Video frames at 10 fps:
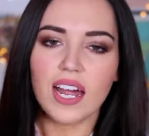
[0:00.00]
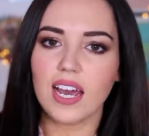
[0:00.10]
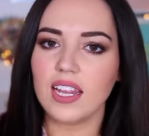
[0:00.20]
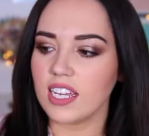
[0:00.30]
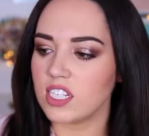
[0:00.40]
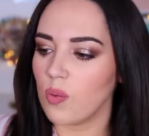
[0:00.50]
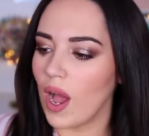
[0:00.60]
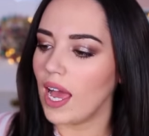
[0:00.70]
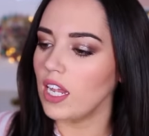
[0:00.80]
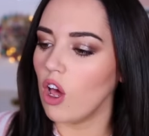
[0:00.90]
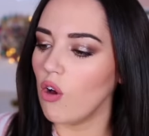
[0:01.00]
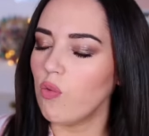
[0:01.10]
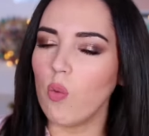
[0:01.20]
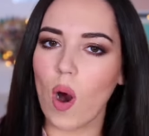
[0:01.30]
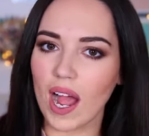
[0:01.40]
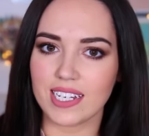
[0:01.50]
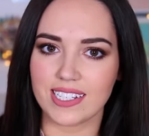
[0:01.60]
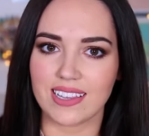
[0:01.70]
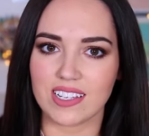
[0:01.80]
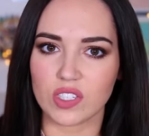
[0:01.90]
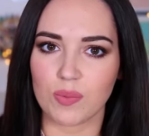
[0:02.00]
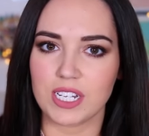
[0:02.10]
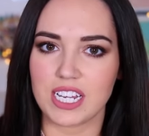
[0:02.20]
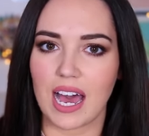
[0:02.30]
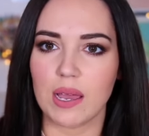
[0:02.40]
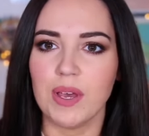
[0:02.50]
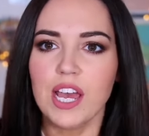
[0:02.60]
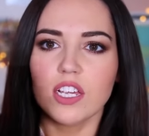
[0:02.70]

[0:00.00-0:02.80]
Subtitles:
and I like to wear a lot of white in the summertime,